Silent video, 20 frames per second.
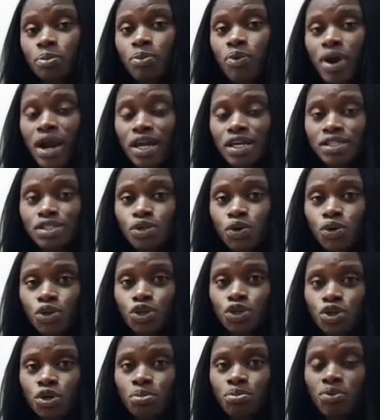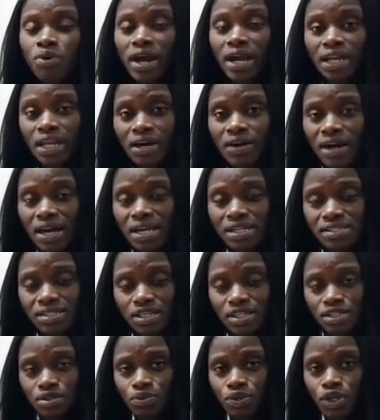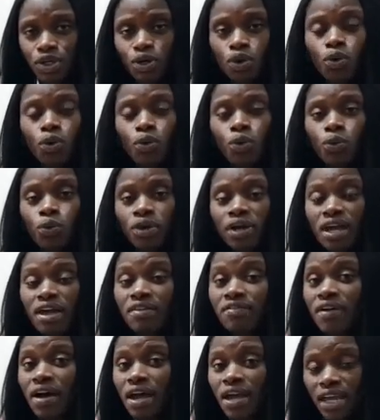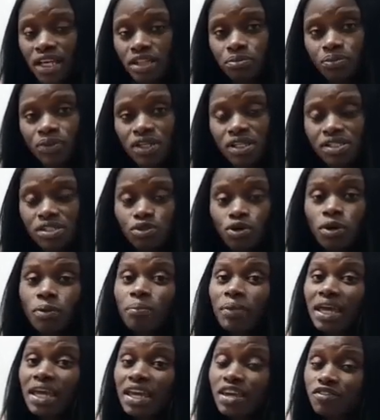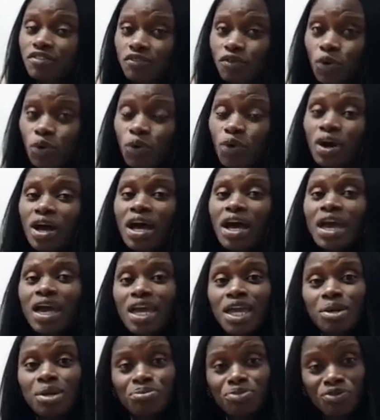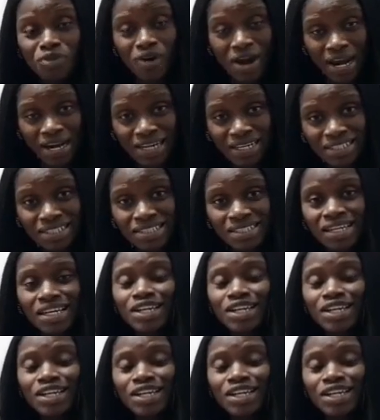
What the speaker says: price on your bridal accessory or whatever headpiece you're making for a bride,